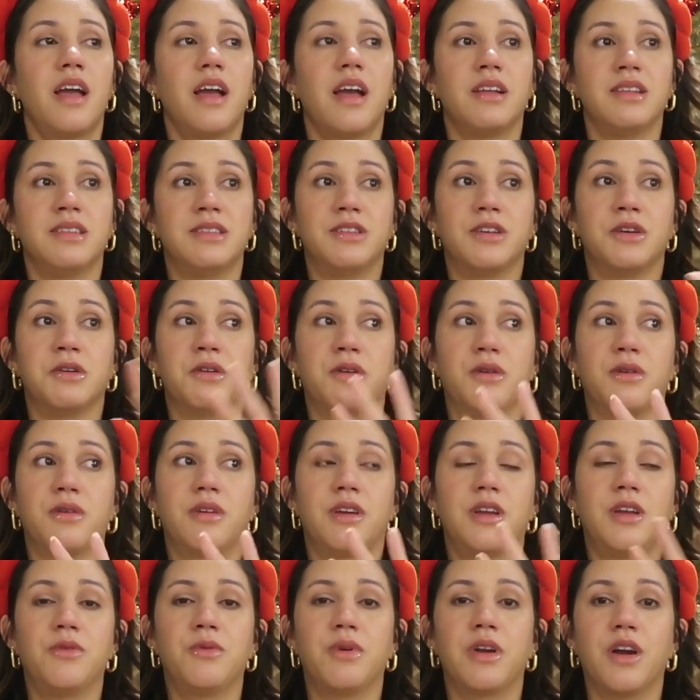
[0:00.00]
And so
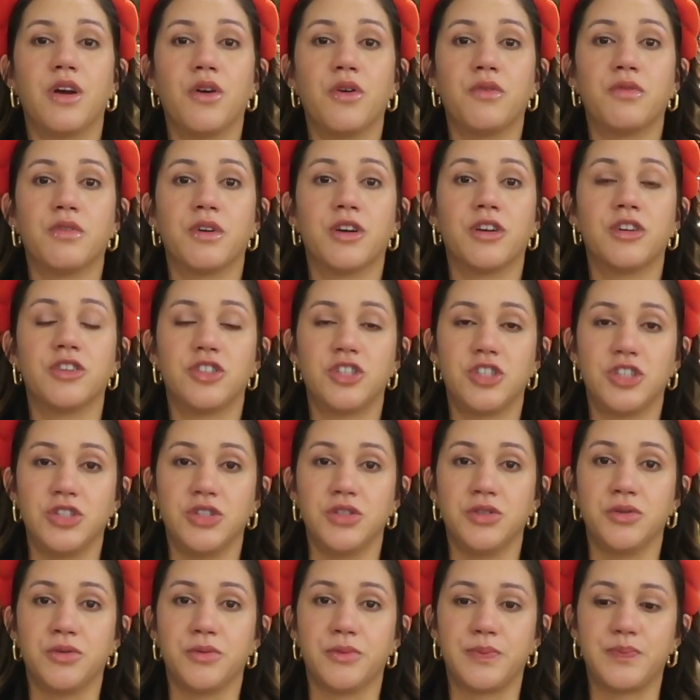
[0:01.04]
he went over
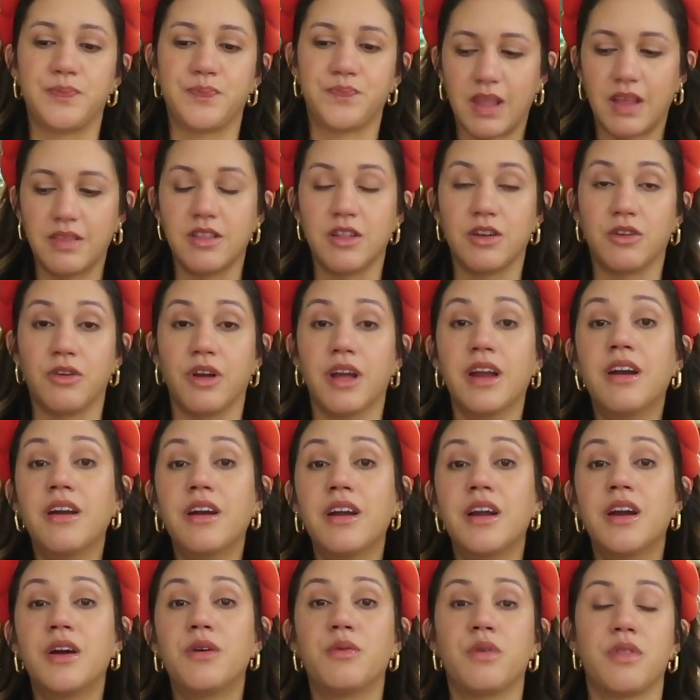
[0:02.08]
to the little
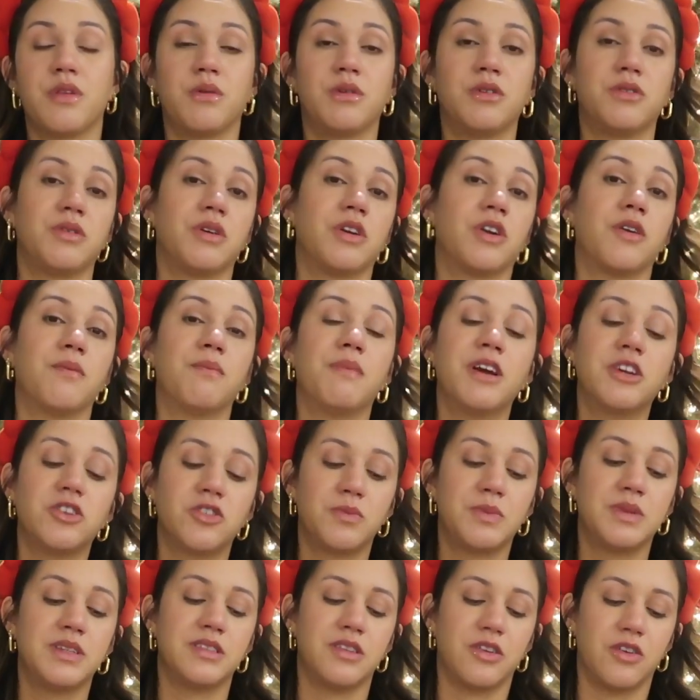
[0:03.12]
area where they were doing her
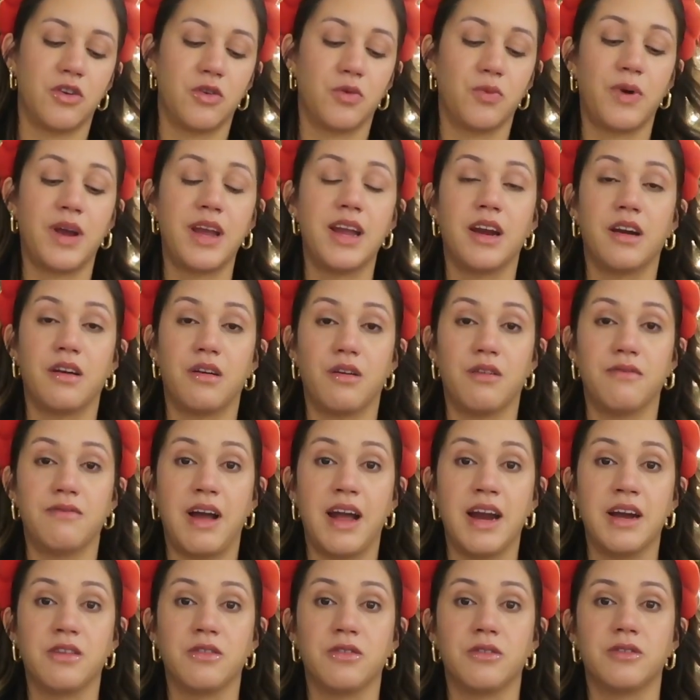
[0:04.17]
measurements and her weight and her
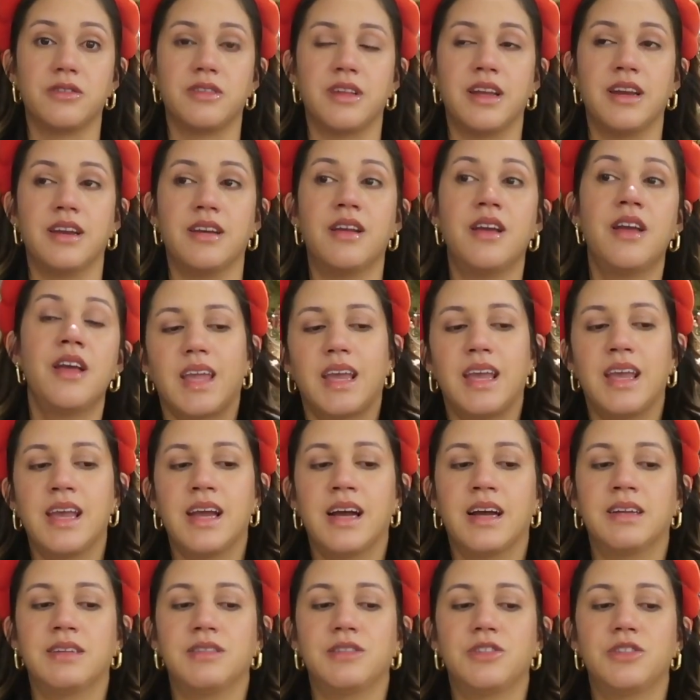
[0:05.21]
vitals.
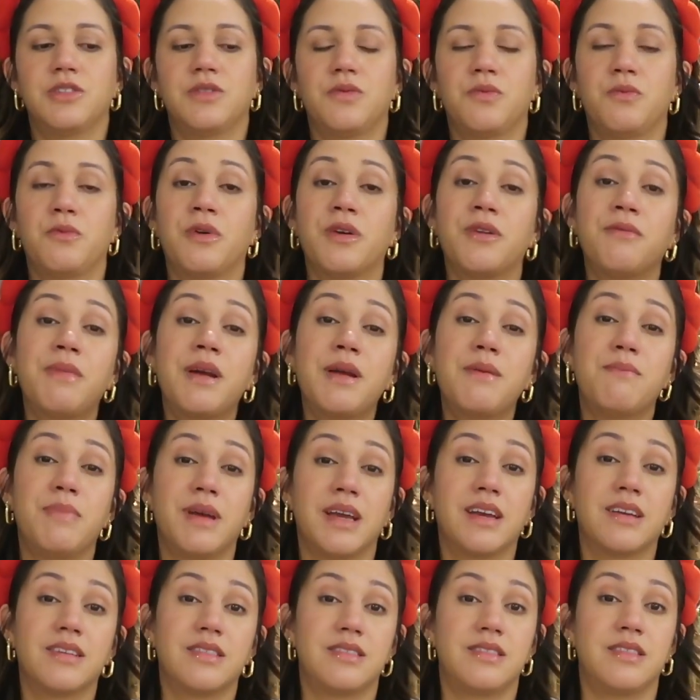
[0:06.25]
And one of my
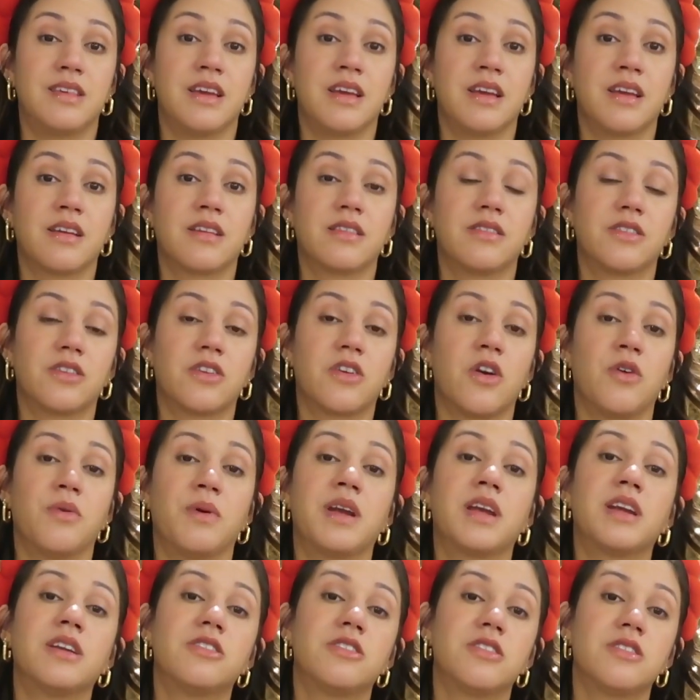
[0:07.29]
biggest things
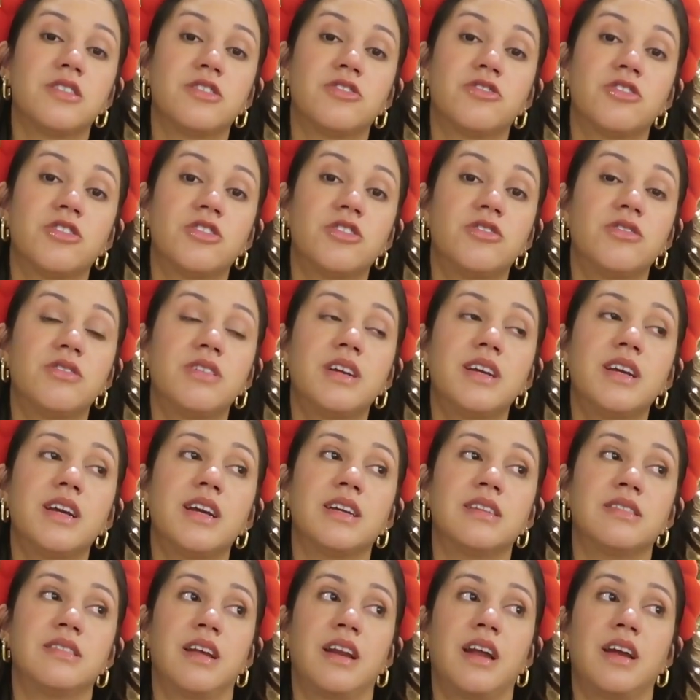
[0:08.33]
going into the surgery
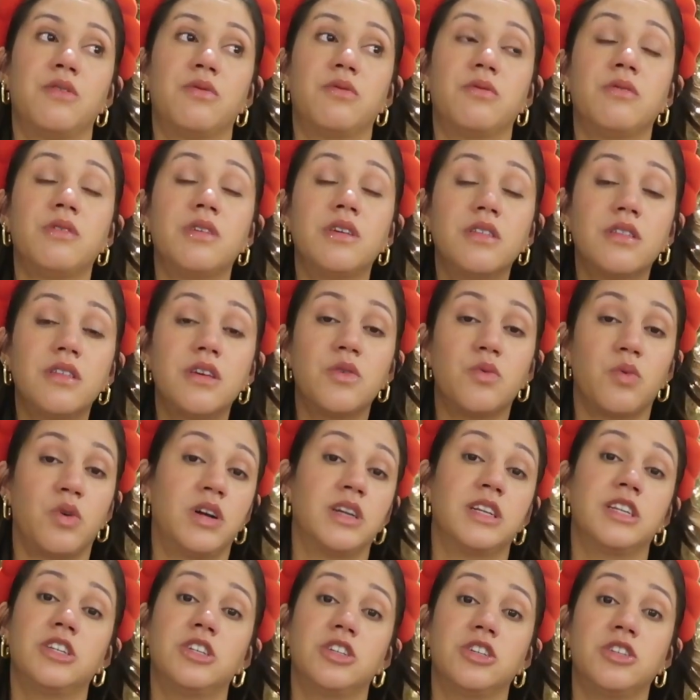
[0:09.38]
is that I really
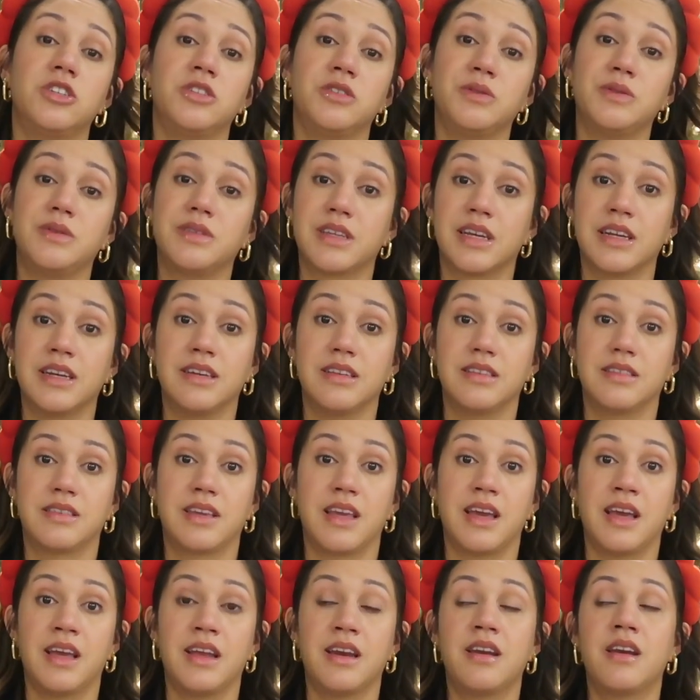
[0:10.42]
wanted to do skin to
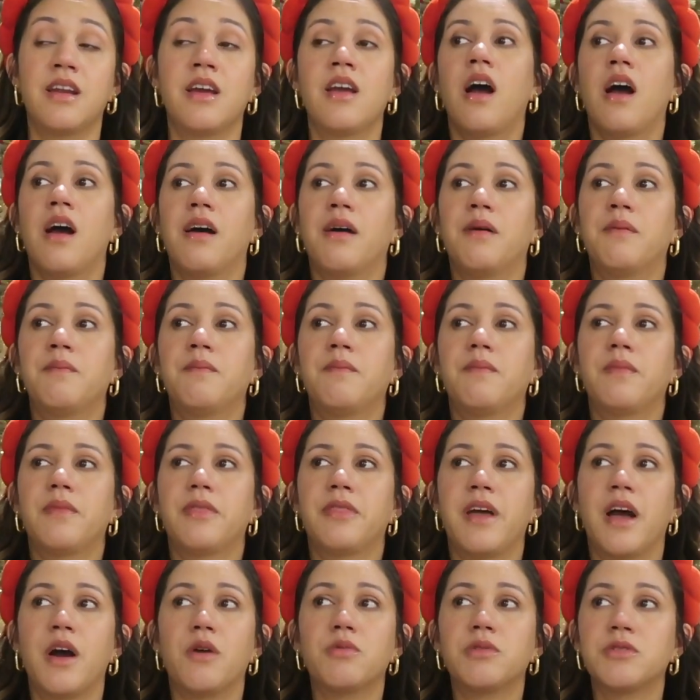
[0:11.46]
skin.
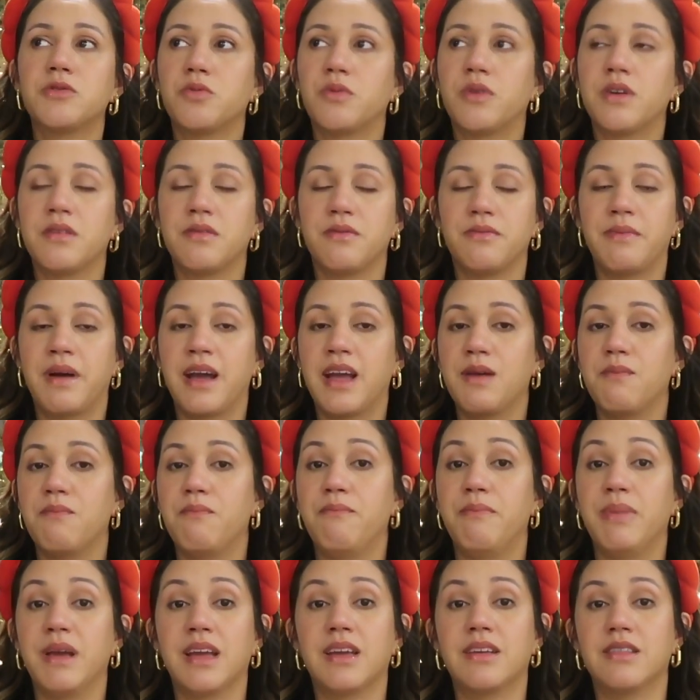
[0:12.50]
That was one of my
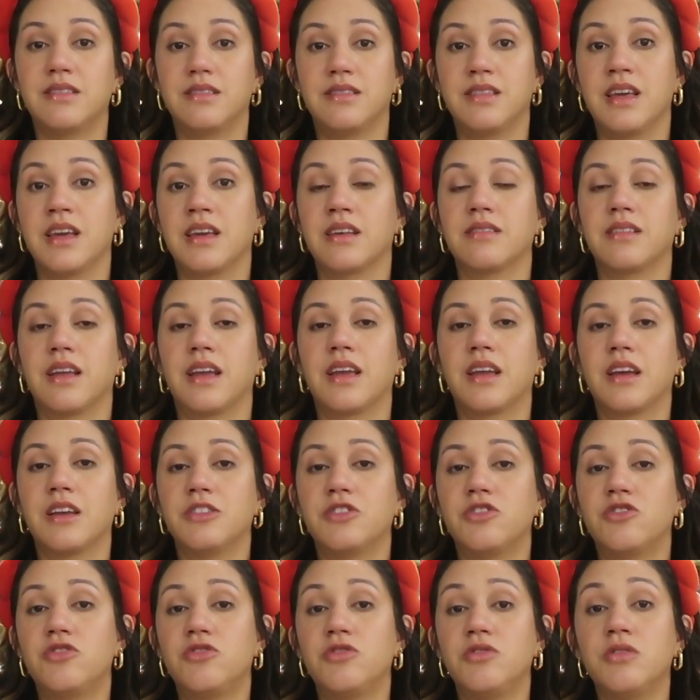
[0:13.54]
biggest things. Like
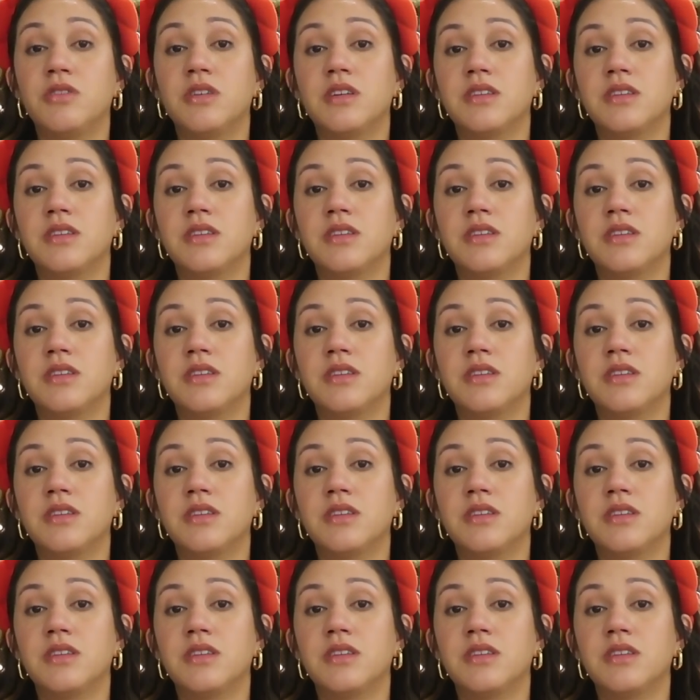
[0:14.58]
as soon